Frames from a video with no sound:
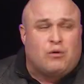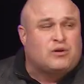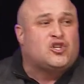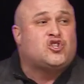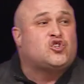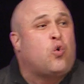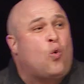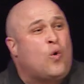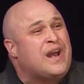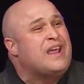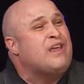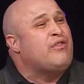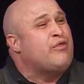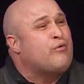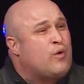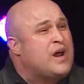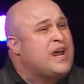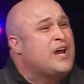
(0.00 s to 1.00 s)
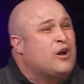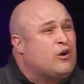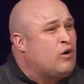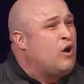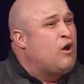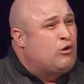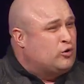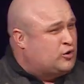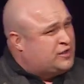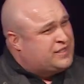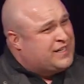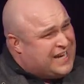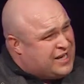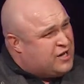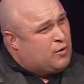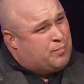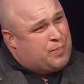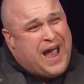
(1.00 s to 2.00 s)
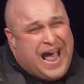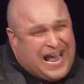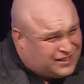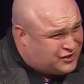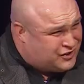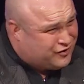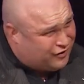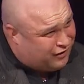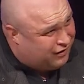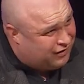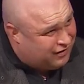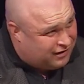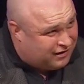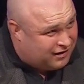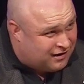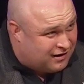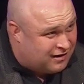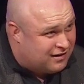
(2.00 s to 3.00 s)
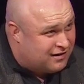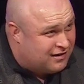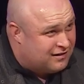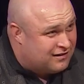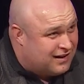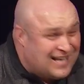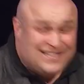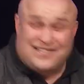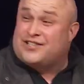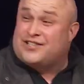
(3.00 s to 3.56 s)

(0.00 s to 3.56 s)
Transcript: was a 23-year-old senior pastor. That's